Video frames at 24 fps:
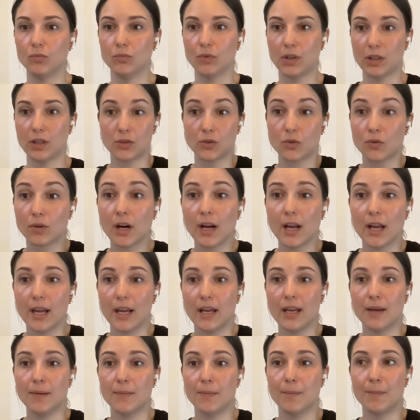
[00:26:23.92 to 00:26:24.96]
that's
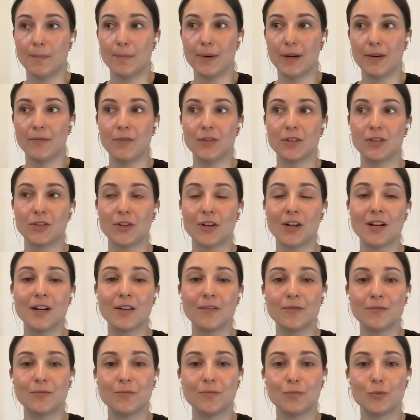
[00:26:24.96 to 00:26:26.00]
great. But if it's not
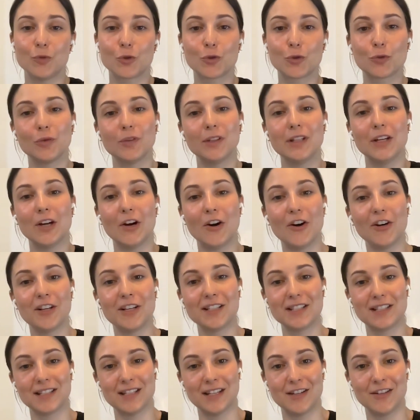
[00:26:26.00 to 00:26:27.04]
a truly
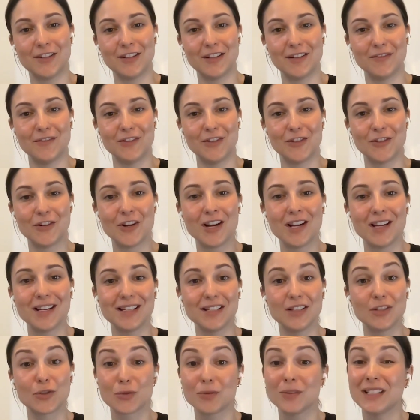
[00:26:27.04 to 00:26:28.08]
honest narrative, you're not
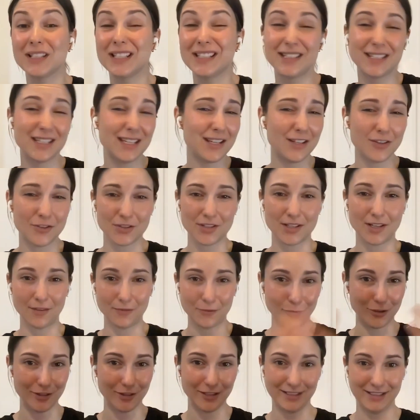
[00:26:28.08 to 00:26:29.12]
truly seeing yourself
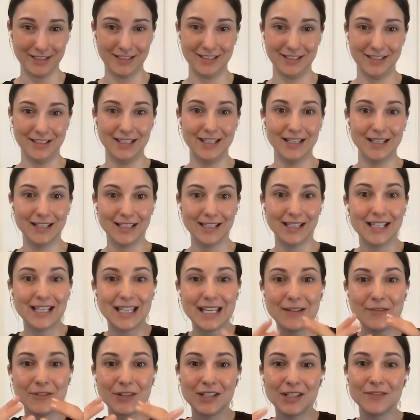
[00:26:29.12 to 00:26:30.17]
fully. Like
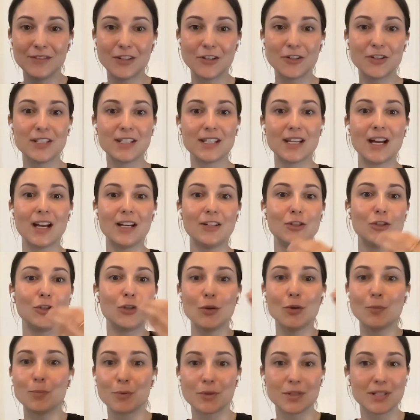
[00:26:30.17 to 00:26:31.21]
even if there is a
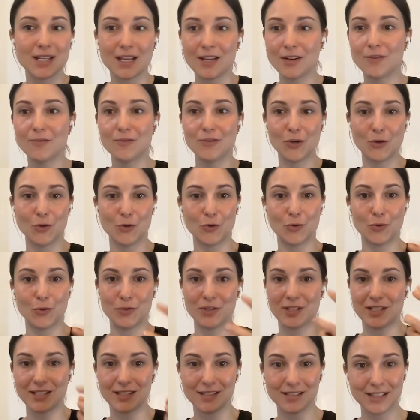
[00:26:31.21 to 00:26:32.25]
2% of you who
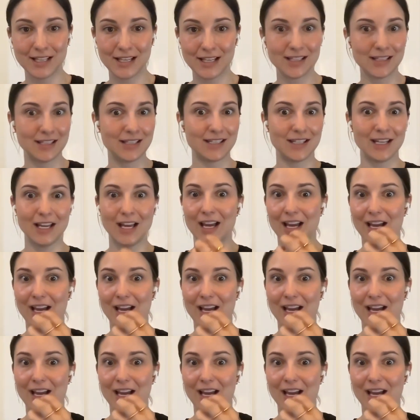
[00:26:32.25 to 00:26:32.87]
still gets